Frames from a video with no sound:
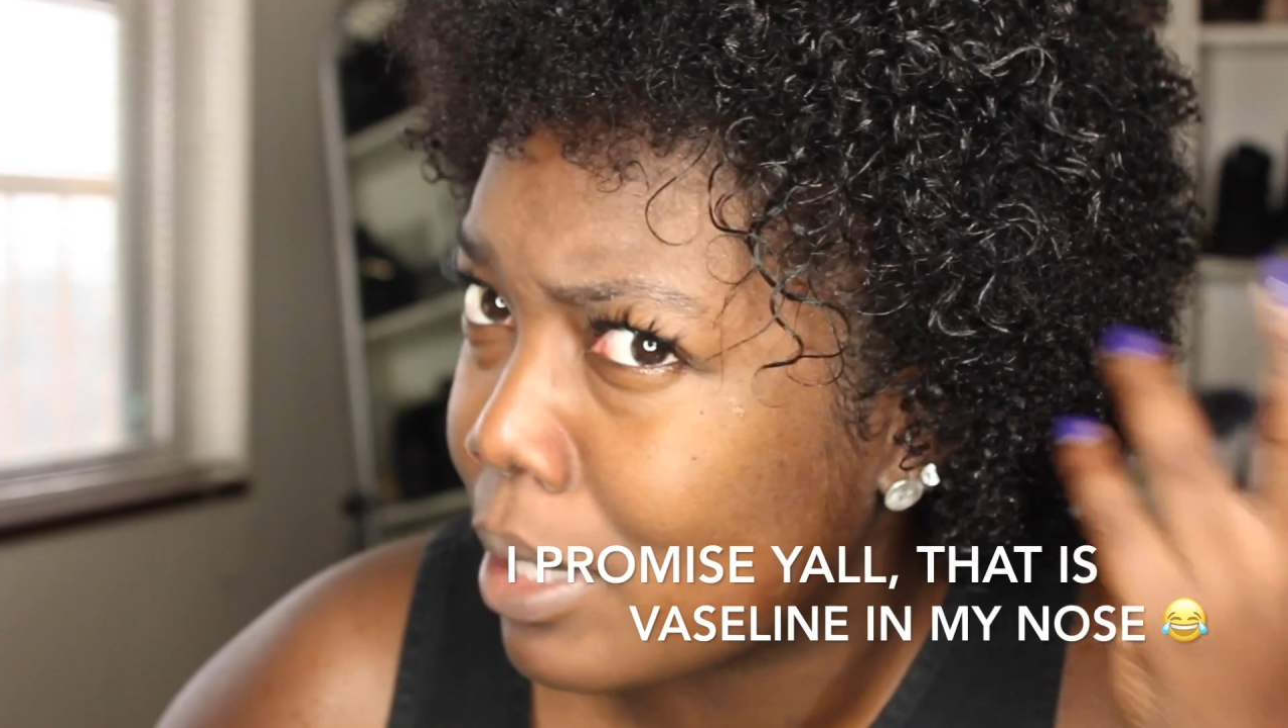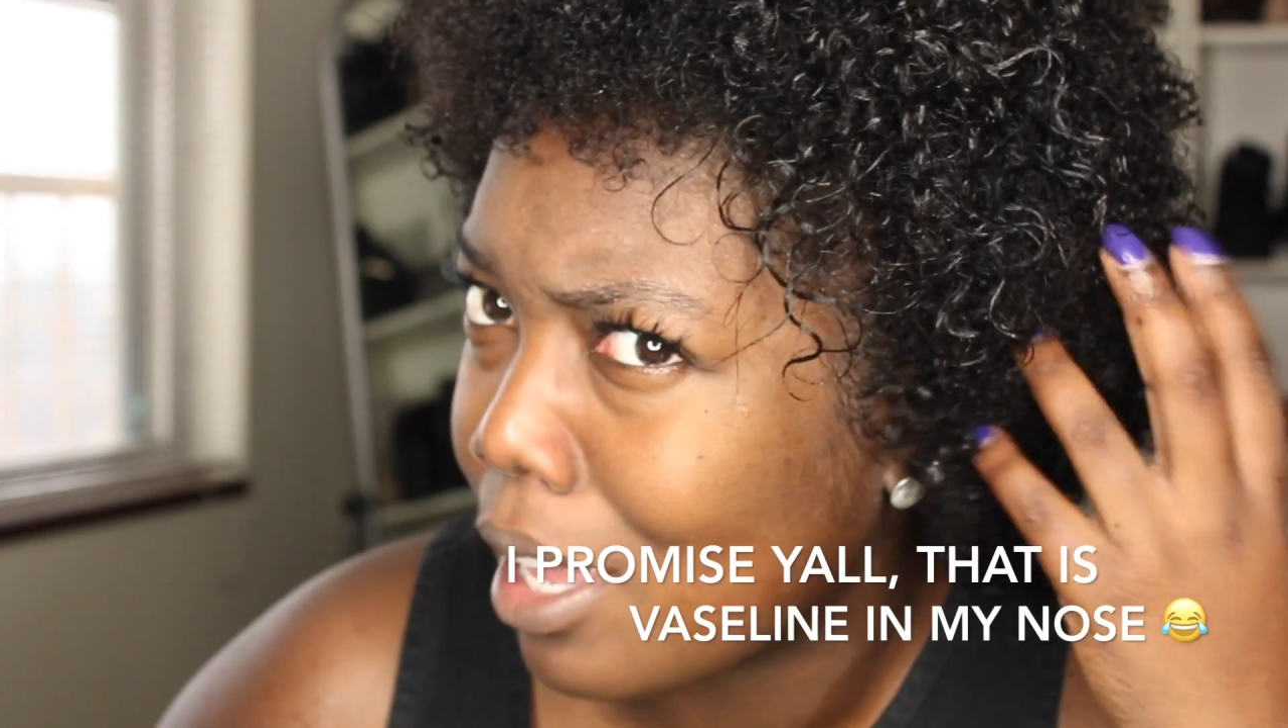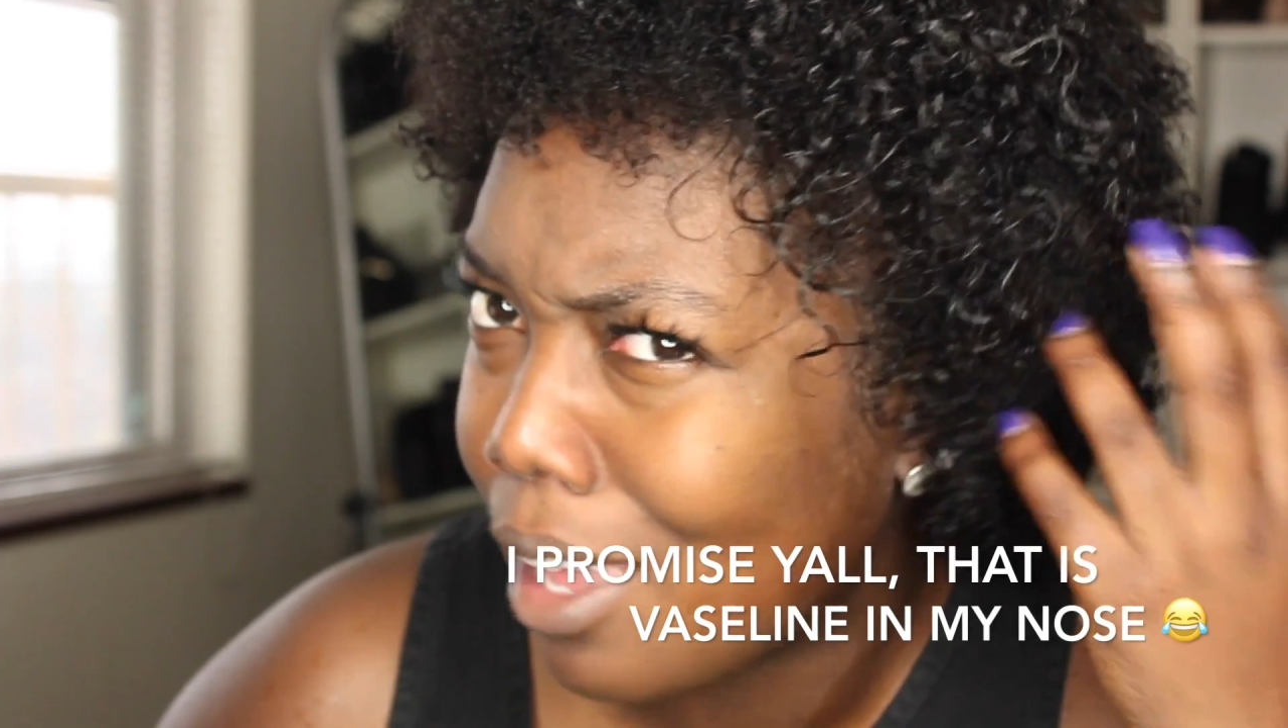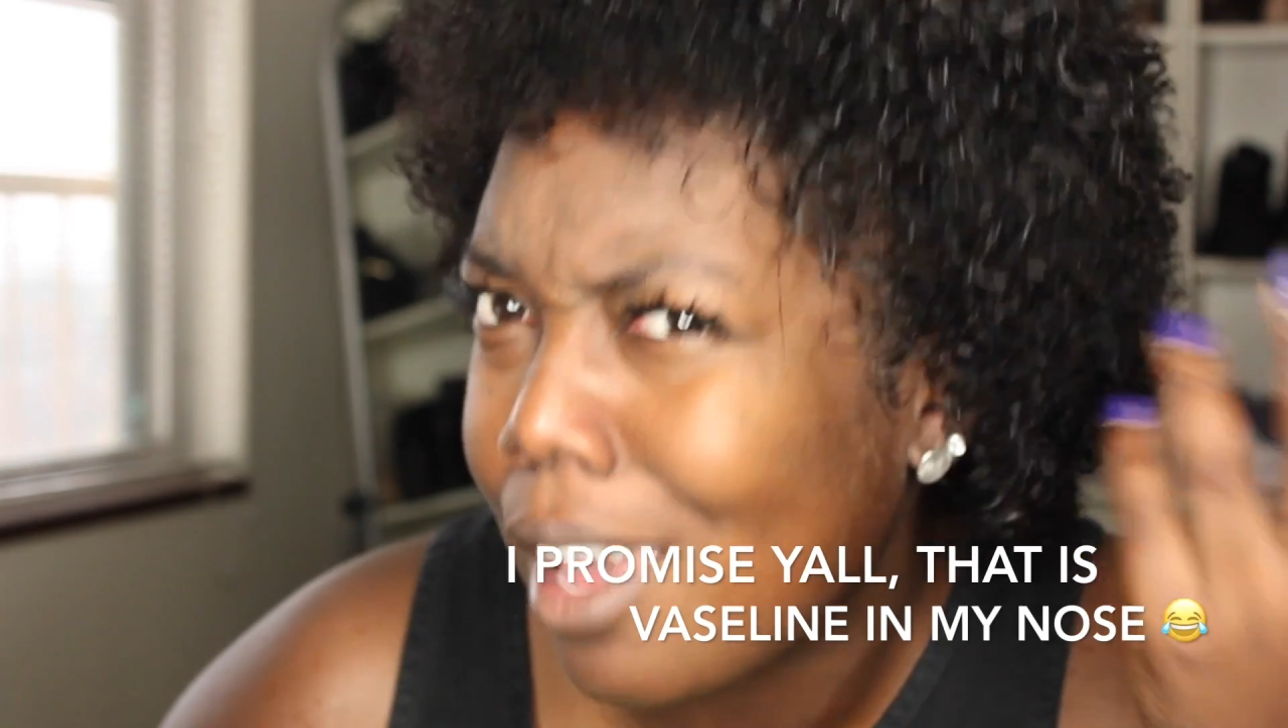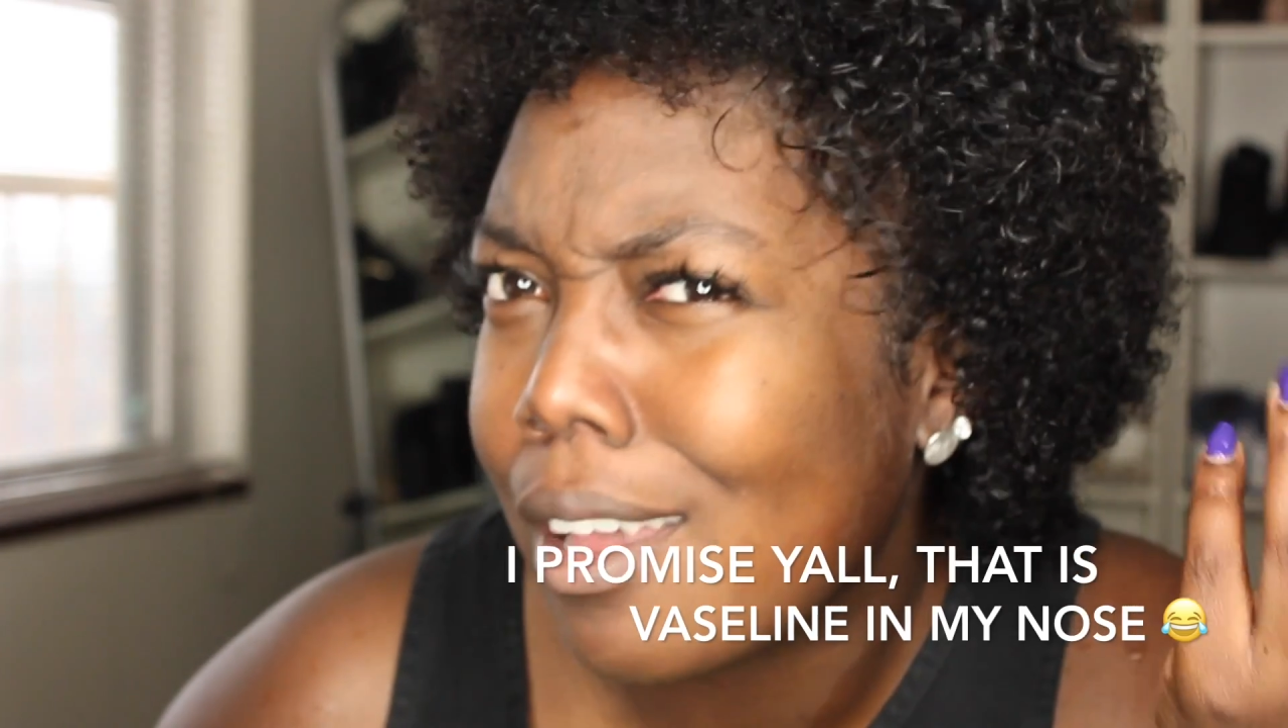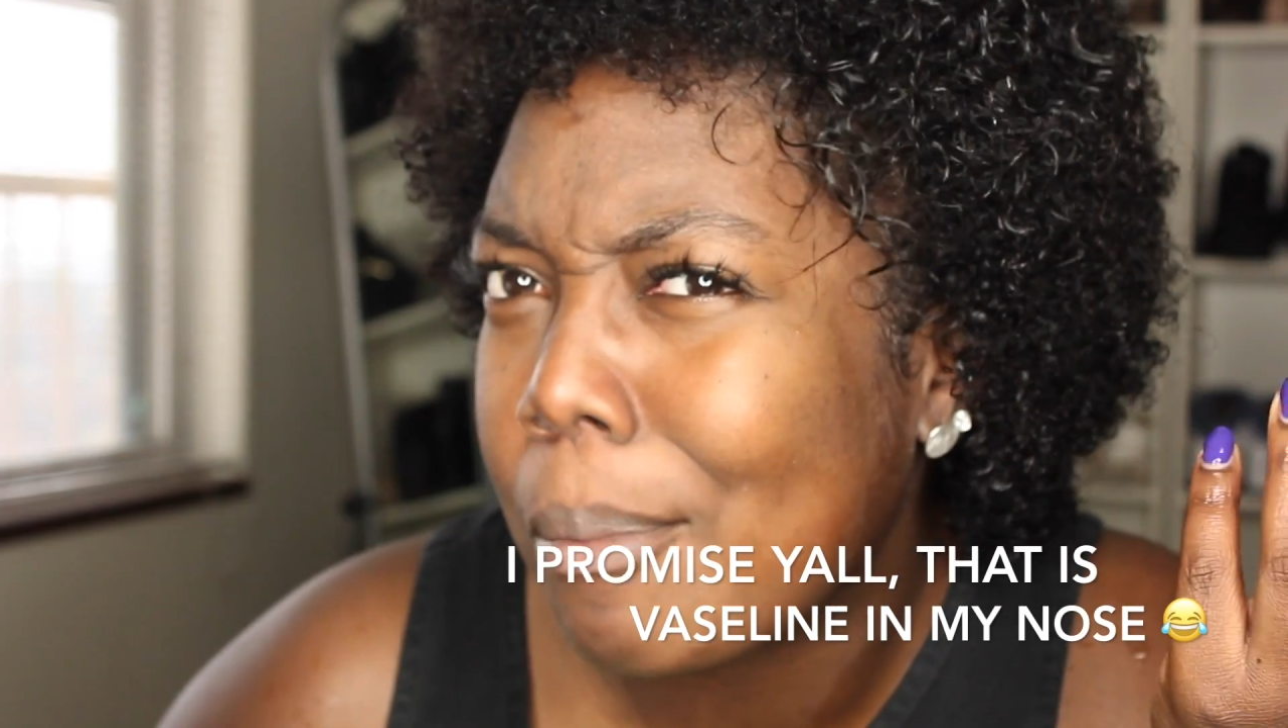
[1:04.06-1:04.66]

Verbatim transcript: was like, hey,